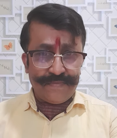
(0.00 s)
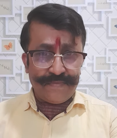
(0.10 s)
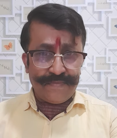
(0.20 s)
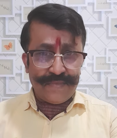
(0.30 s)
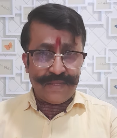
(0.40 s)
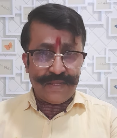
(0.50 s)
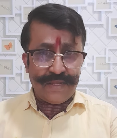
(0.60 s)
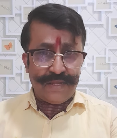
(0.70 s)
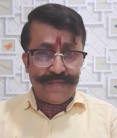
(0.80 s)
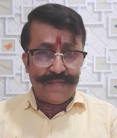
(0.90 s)

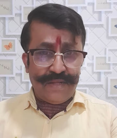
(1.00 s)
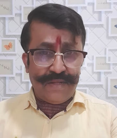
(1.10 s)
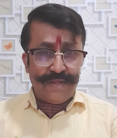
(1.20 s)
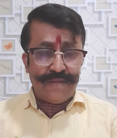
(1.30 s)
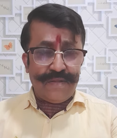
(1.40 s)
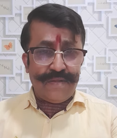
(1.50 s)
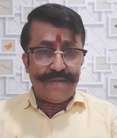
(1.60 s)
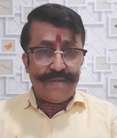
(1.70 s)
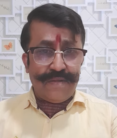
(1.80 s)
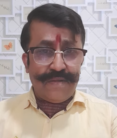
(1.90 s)

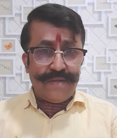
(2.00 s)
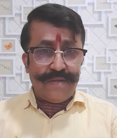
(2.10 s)
(silence)